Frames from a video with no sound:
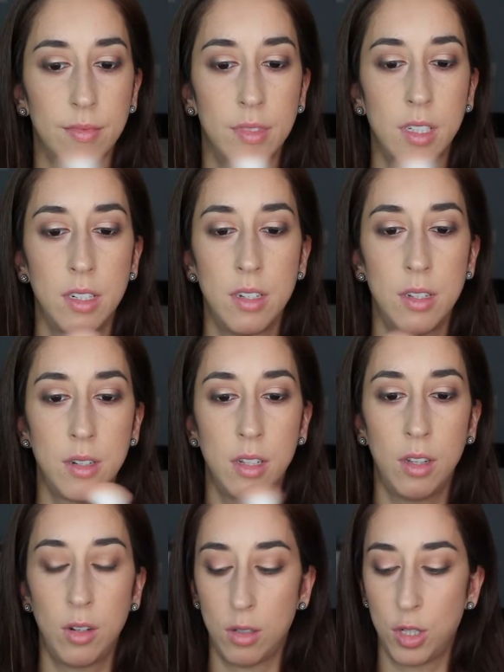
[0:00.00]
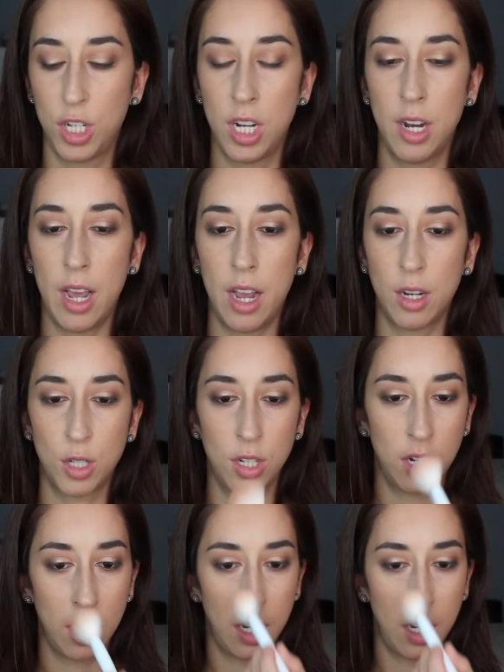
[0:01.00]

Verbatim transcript: I'm going to do a little chin action